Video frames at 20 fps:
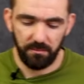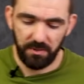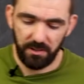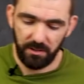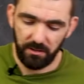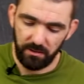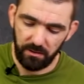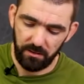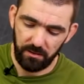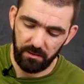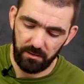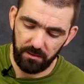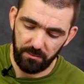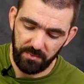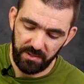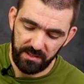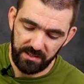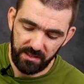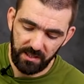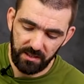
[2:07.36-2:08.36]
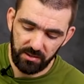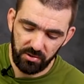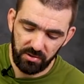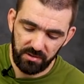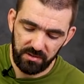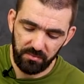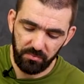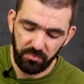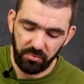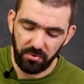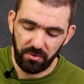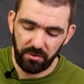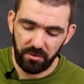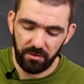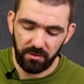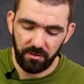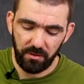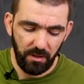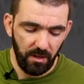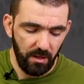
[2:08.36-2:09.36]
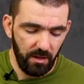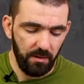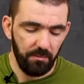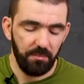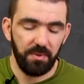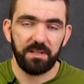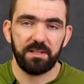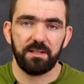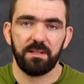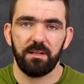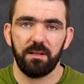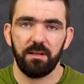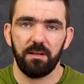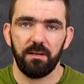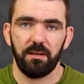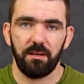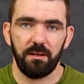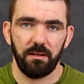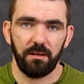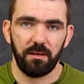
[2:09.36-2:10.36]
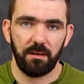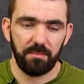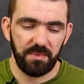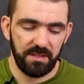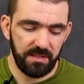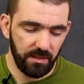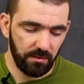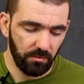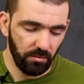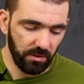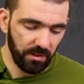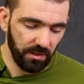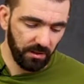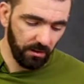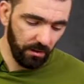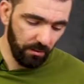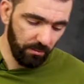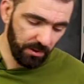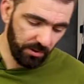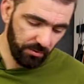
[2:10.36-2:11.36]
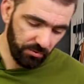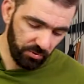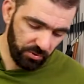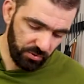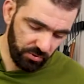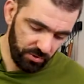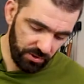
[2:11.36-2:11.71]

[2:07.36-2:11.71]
small part of it and put it over the mixture of yolk